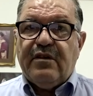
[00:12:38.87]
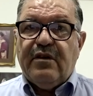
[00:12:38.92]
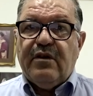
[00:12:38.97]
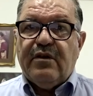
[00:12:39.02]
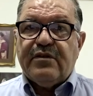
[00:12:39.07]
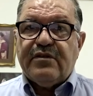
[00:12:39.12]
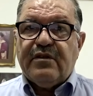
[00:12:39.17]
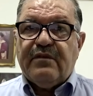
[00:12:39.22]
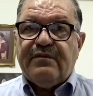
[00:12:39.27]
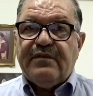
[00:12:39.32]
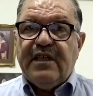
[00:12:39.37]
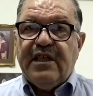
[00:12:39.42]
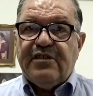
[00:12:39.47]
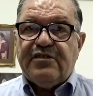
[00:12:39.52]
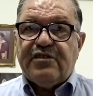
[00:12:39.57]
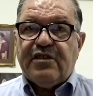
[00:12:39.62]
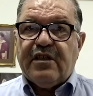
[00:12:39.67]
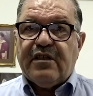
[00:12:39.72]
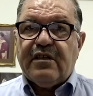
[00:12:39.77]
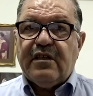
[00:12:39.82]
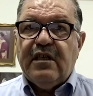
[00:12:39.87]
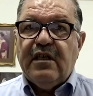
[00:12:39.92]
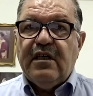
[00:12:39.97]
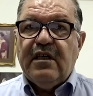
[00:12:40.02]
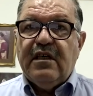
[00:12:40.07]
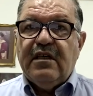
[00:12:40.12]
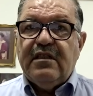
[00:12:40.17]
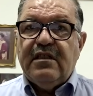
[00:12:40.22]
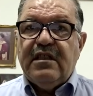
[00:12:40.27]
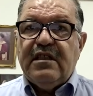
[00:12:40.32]
the laws of nature
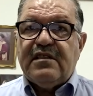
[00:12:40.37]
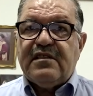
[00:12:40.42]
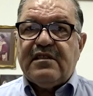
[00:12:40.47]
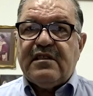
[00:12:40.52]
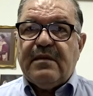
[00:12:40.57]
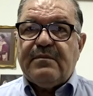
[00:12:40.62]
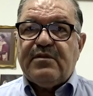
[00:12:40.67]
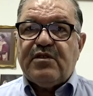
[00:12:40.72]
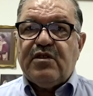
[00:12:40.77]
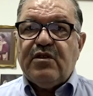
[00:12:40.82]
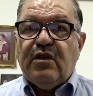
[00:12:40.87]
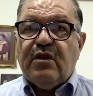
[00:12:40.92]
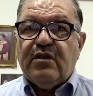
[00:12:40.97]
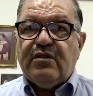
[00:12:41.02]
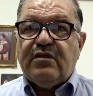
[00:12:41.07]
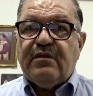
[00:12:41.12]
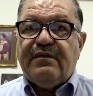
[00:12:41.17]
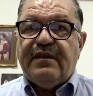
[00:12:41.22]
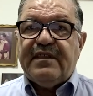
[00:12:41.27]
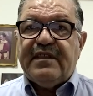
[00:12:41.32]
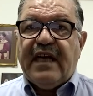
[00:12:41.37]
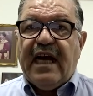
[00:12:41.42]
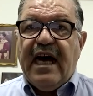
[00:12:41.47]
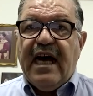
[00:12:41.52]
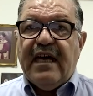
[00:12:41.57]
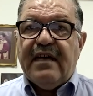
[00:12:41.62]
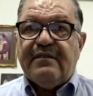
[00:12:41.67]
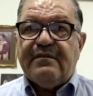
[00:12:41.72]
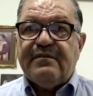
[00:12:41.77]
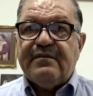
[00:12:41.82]
need some sort of a
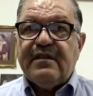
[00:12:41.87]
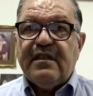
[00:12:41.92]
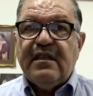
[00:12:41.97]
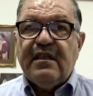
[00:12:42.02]
drive.